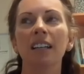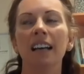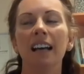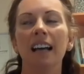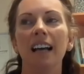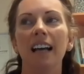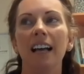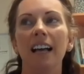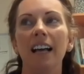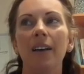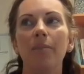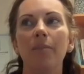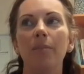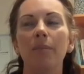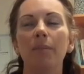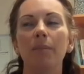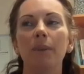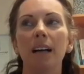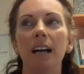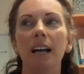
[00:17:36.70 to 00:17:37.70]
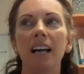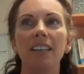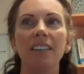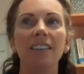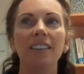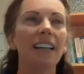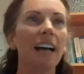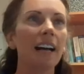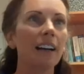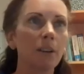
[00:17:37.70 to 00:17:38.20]
And
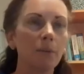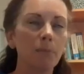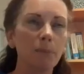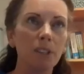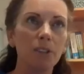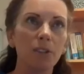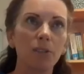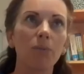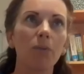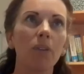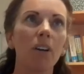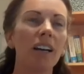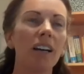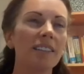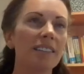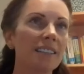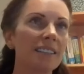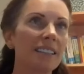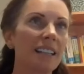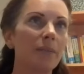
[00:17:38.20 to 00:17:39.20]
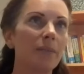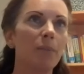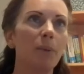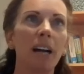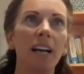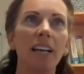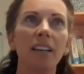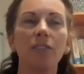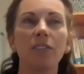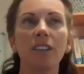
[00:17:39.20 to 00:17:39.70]
that can be done, as I said,
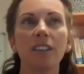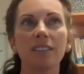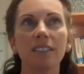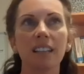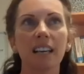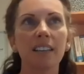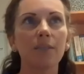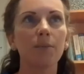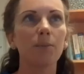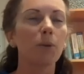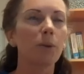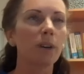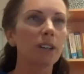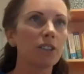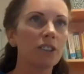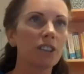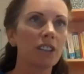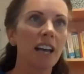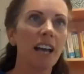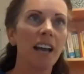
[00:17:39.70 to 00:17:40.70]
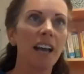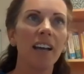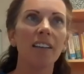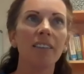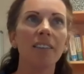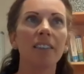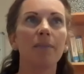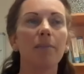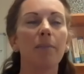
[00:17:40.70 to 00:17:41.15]
by things like some questionnaires.